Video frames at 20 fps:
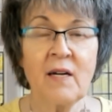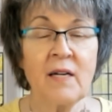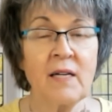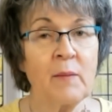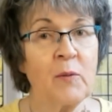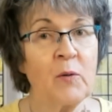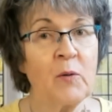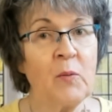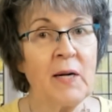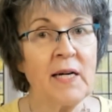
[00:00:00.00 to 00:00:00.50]

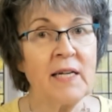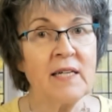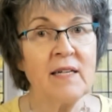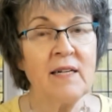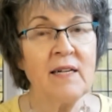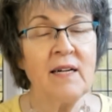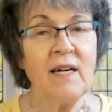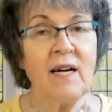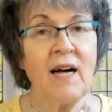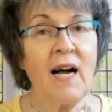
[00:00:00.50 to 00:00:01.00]
Number one,
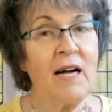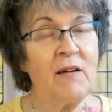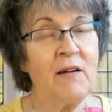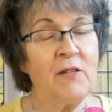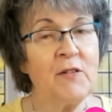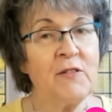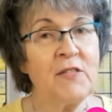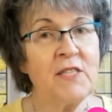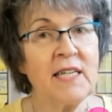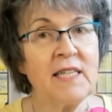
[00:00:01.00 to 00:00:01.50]
how
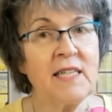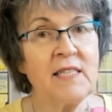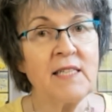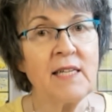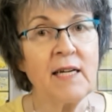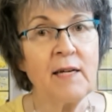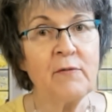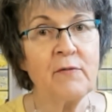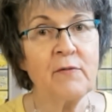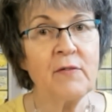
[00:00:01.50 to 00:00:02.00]
do you stay
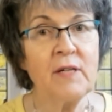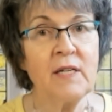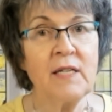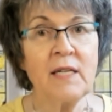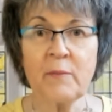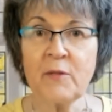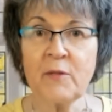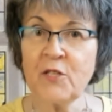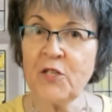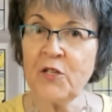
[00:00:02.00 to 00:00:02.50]
safe?
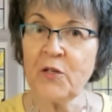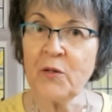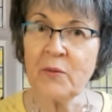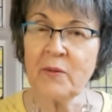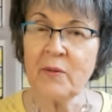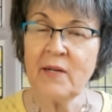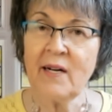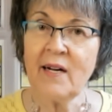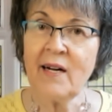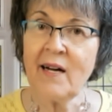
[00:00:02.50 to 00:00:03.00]
Number two,
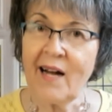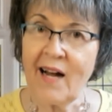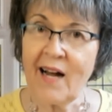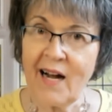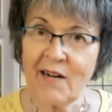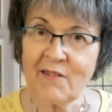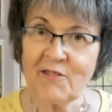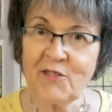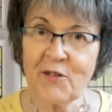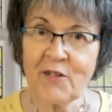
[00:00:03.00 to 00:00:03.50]

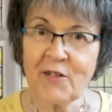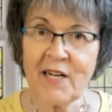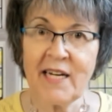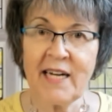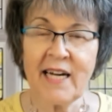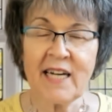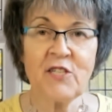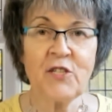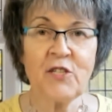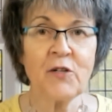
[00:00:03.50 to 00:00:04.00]
how do you
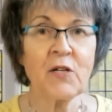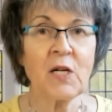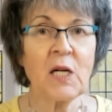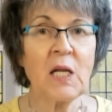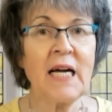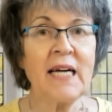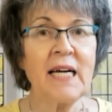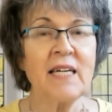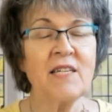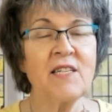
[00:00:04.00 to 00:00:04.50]
connect to your
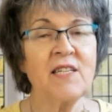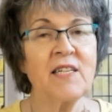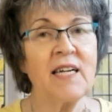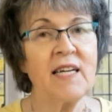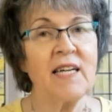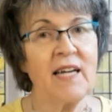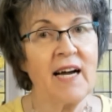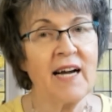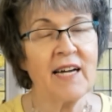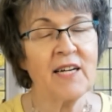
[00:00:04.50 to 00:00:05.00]
client to
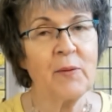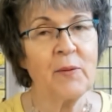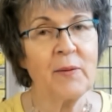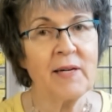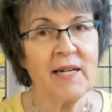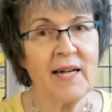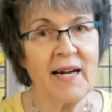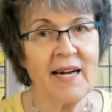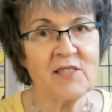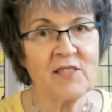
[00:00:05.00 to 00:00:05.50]
get
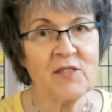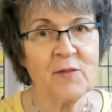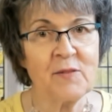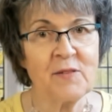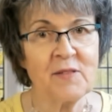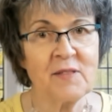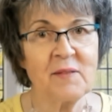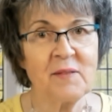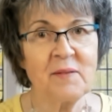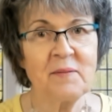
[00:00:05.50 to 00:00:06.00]
accurate
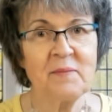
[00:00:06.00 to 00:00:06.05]
answers?